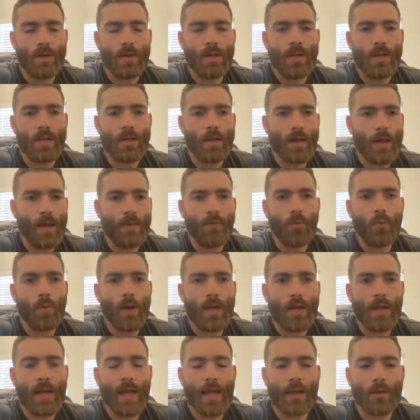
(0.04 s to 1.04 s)
need to have a
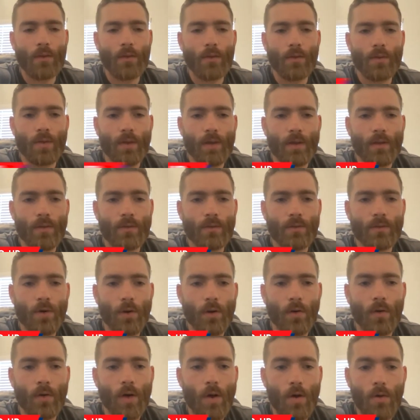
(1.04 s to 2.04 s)
way to handle things on
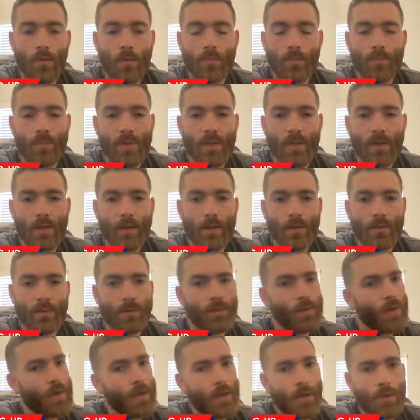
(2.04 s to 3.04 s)
our own,
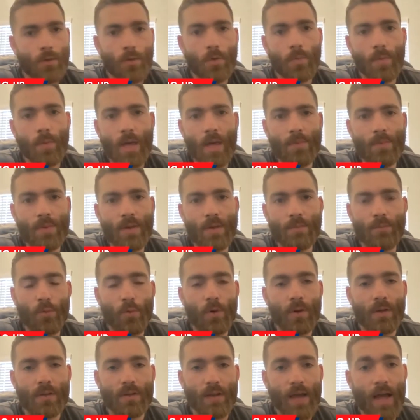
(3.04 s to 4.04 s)
because there may be a
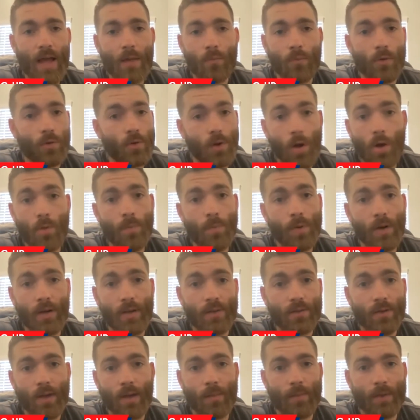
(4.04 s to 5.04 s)
point in time where
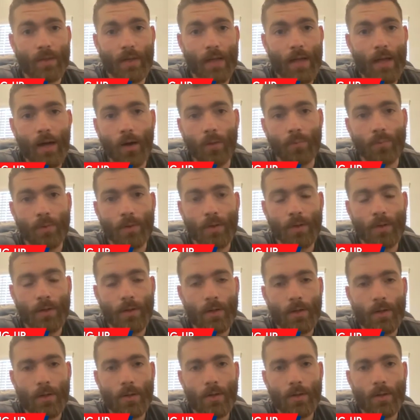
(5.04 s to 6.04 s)
nobody's coming to help.
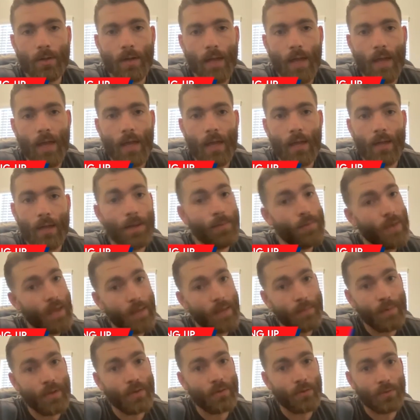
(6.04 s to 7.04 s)
And it
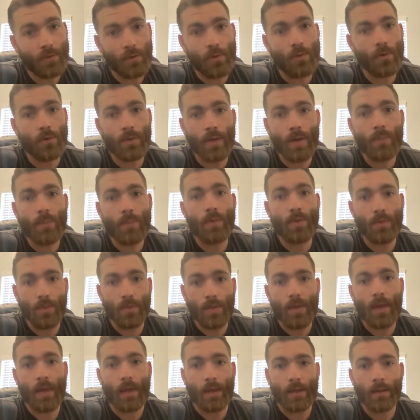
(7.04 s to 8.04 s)
may be sooner than we
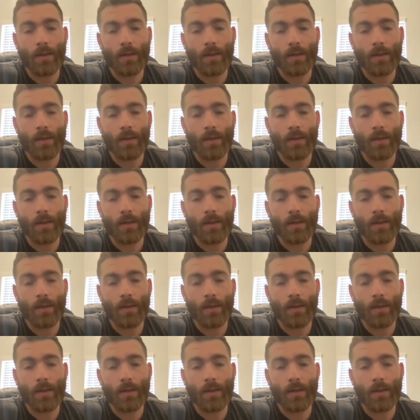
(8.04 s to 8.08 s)
think.